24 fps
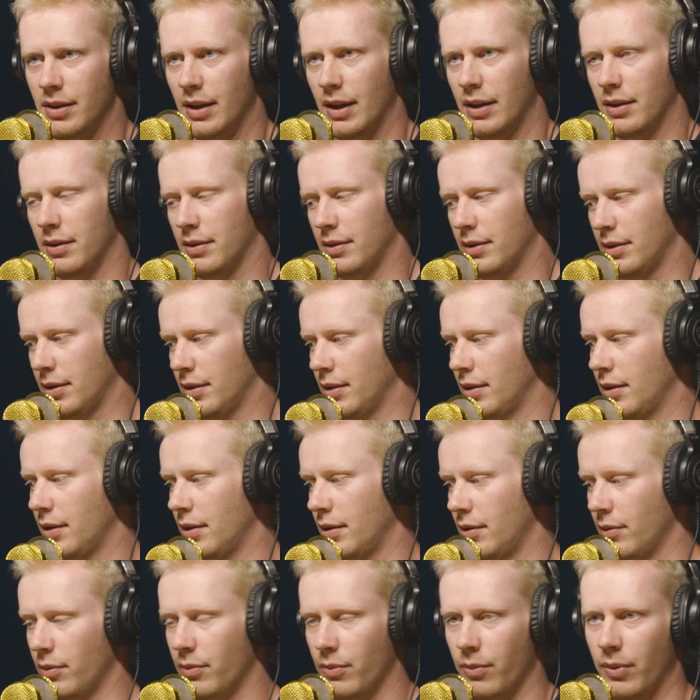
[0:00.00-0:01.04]
that
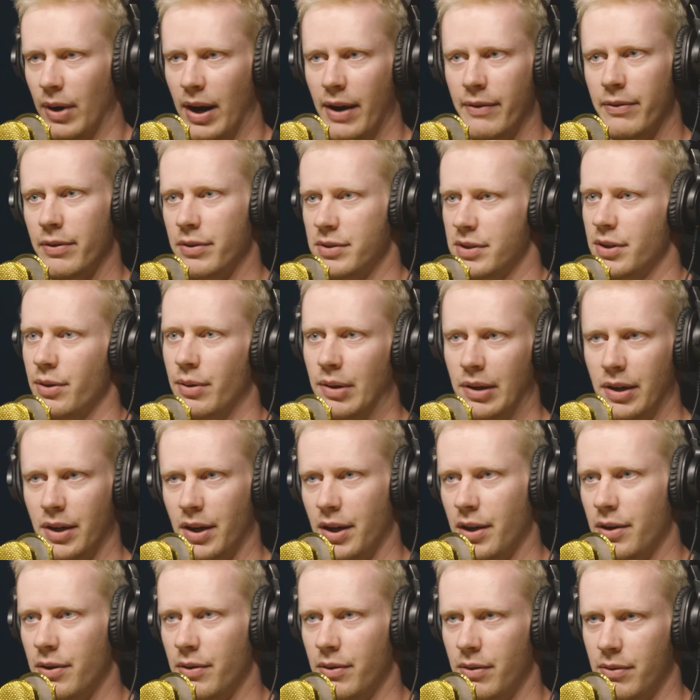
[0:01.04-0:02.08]
whatever is going
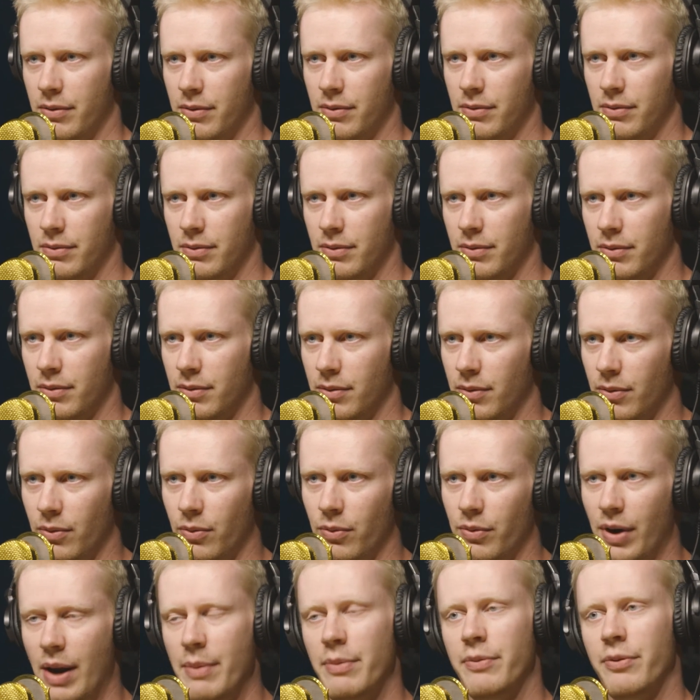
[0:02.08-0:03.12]
on
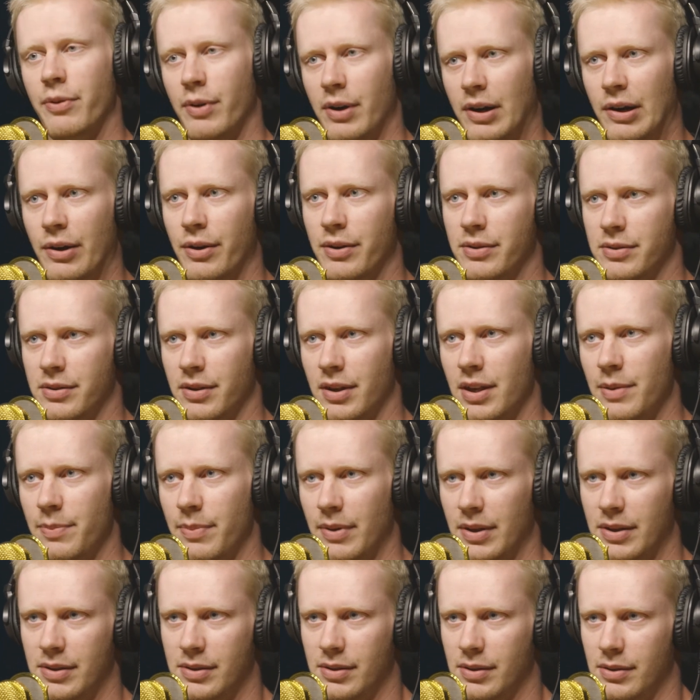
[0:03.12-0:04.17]
right before I go to sleep
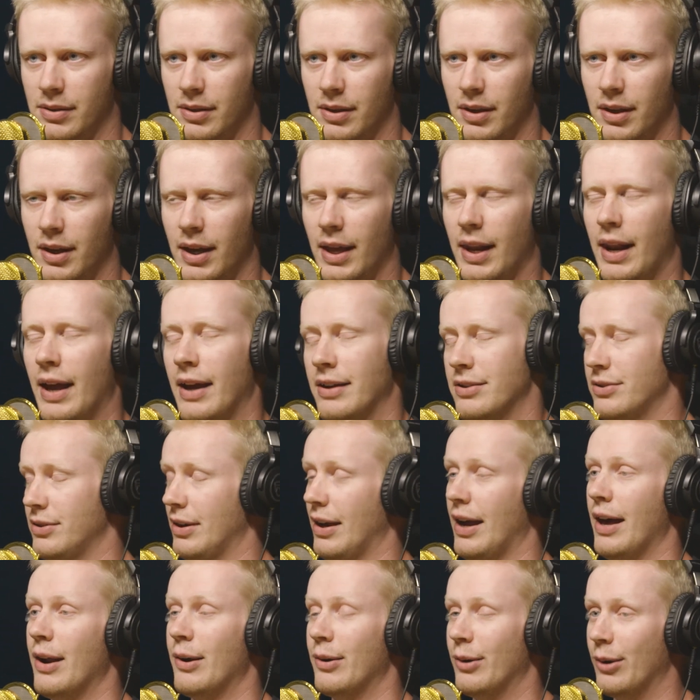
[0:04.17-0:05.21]
is... And actually,
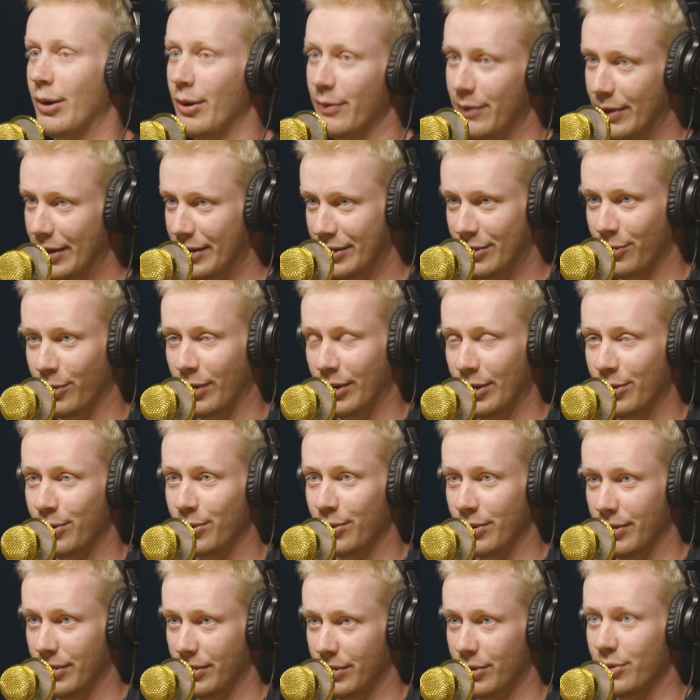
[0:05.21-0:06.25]
I don't know if he's the one
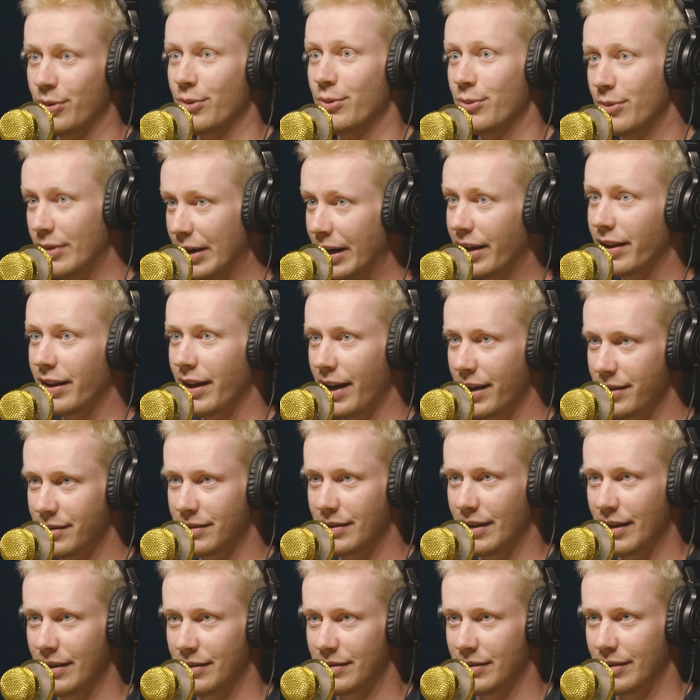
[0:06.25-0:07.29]
who realized
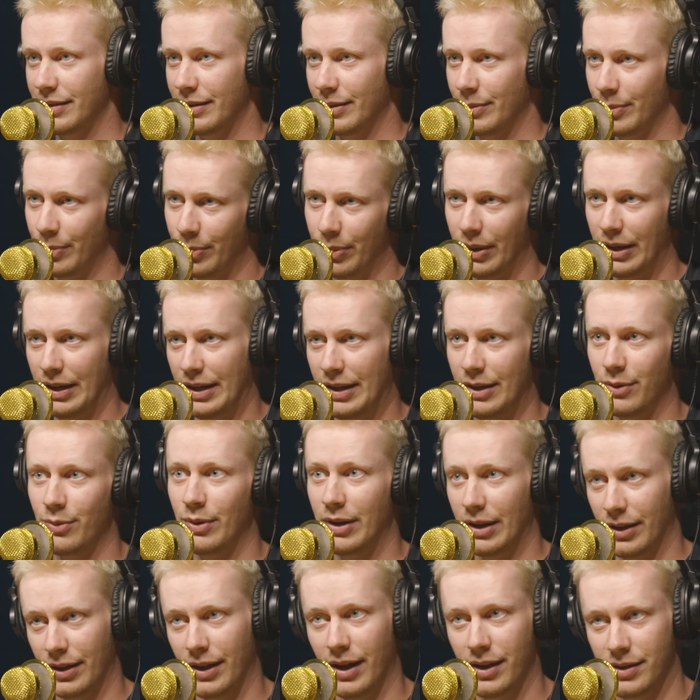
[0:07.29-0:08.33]
this, but he
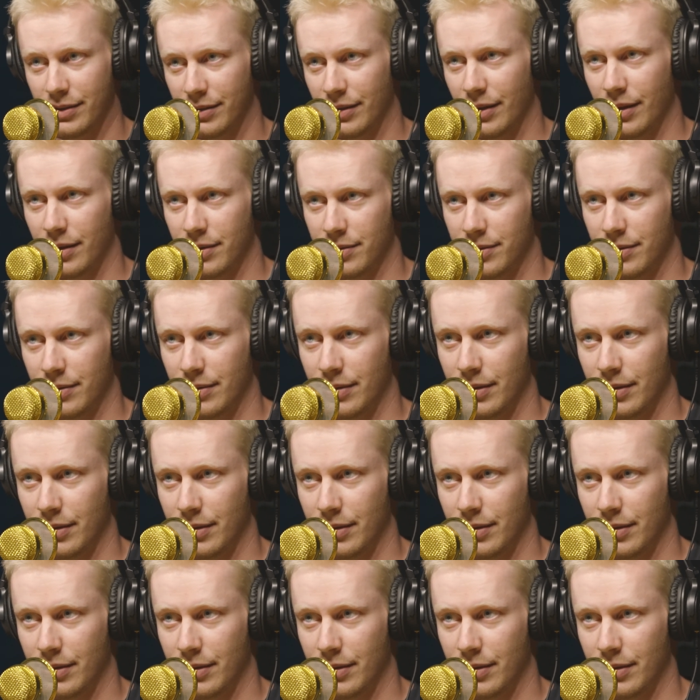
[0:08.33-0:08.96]
realized this.